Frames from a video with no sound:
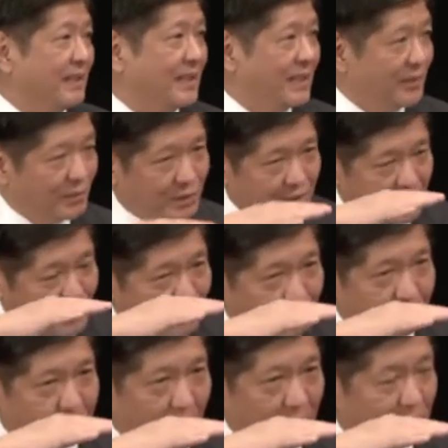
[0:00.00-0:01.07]
They were just
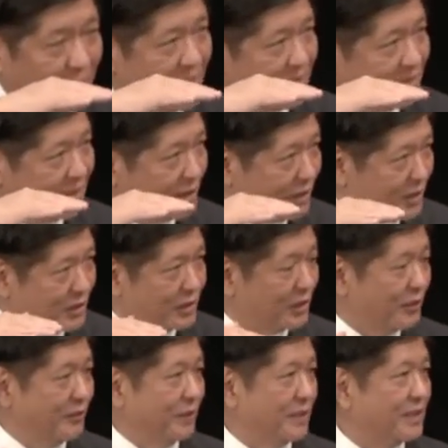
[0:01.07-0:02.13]
bubbling under the
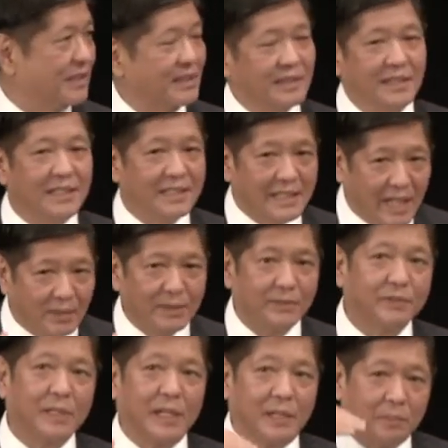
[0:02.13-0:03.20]
surface, and they now
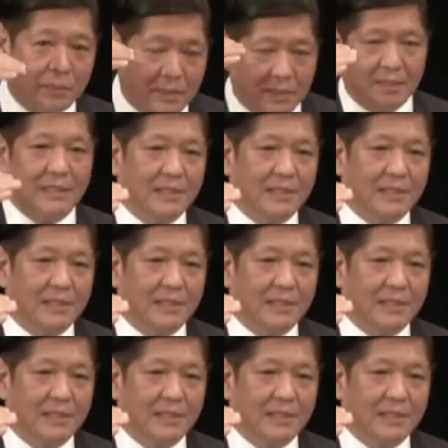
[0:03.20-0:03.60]
have come